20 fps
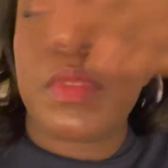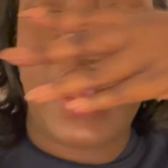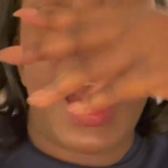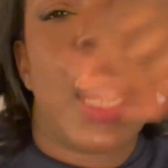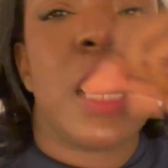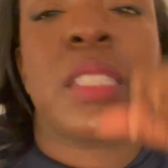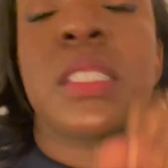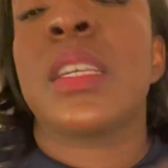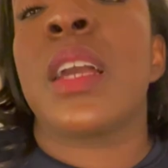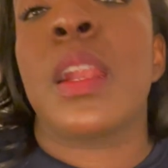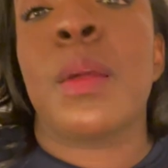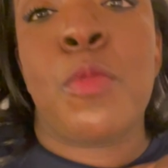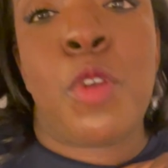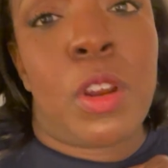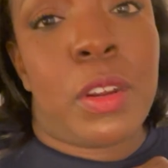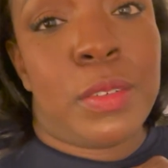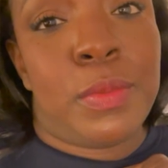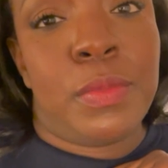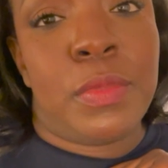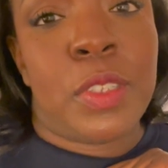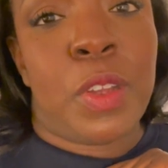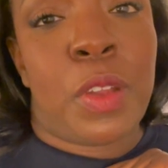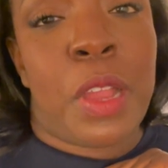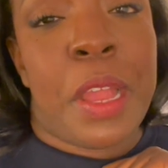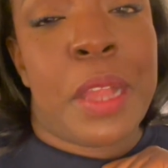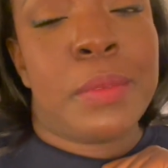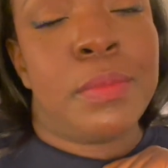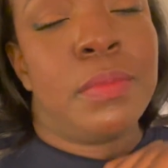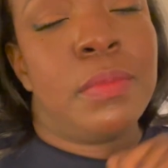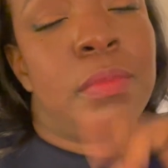I'll see y'all tomorrow,
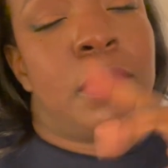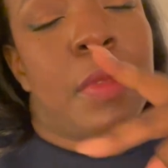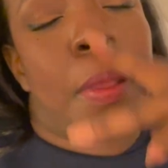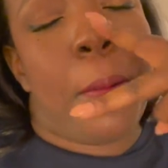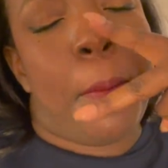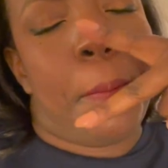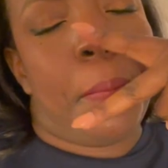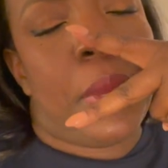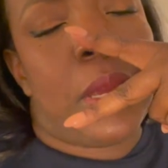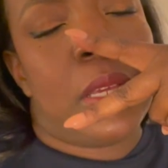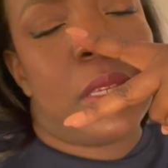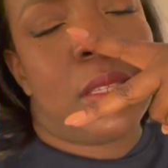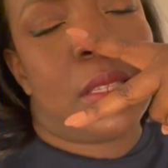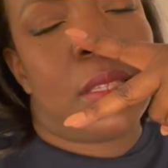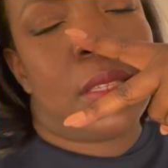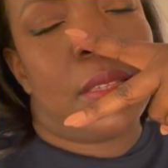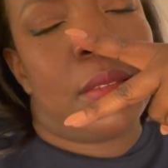okay? Peace.